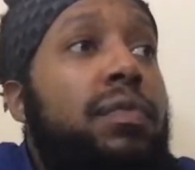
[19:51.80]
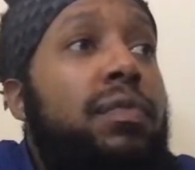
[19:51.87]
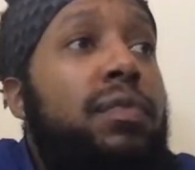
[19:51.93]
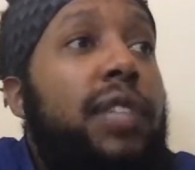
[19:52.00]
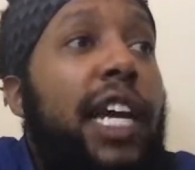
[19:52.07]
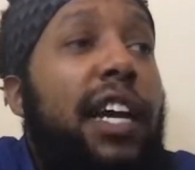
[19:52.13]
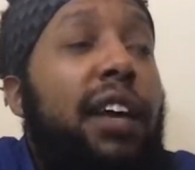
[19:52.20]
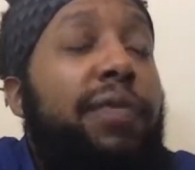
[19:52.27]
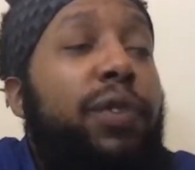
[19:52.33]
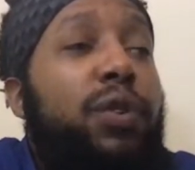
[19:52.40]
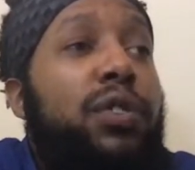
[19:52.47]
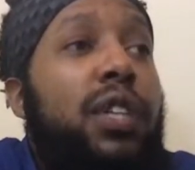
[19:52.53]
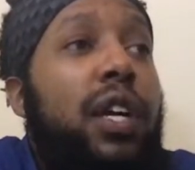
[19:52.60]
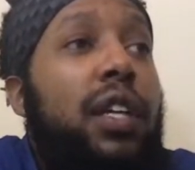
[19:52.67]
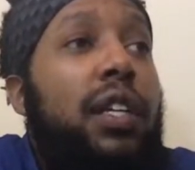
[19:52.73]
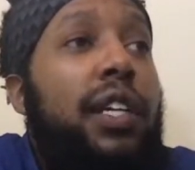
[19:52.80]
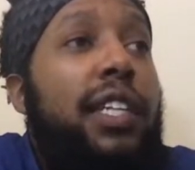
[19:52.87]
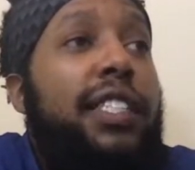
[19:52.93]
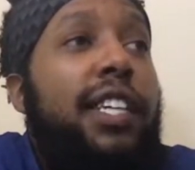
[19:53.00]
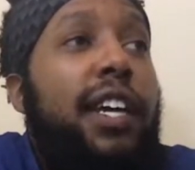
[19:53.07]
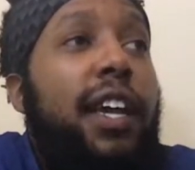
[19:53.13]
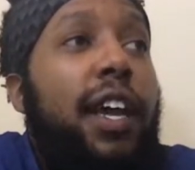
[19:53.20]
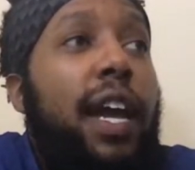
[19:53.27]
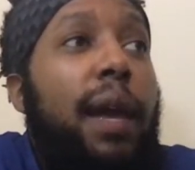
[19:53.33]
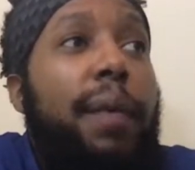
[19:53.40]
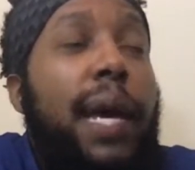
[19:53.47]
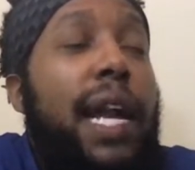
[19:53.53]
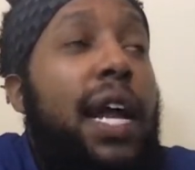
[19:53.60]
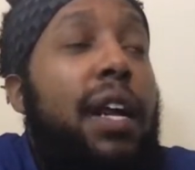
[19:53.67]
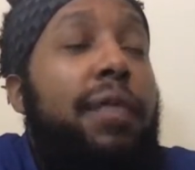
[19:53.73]
They got folks calling the Kentucky game. They're
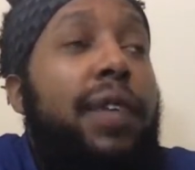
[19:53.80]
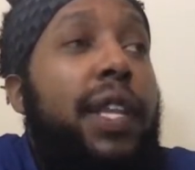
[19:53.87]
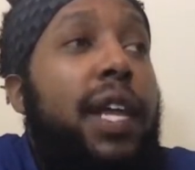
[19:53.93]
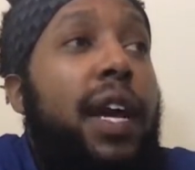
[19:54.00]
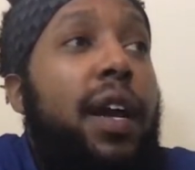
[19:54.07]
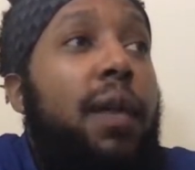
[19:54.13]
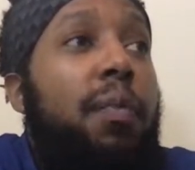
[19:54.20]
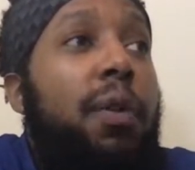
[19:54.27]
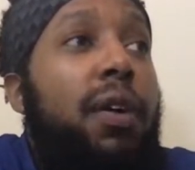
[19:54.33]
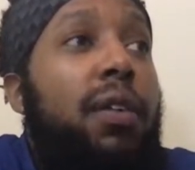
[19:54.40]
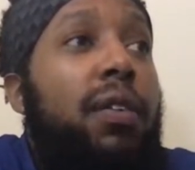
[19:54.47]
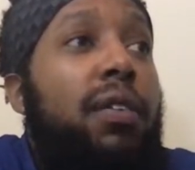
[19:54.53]
not even there, bro.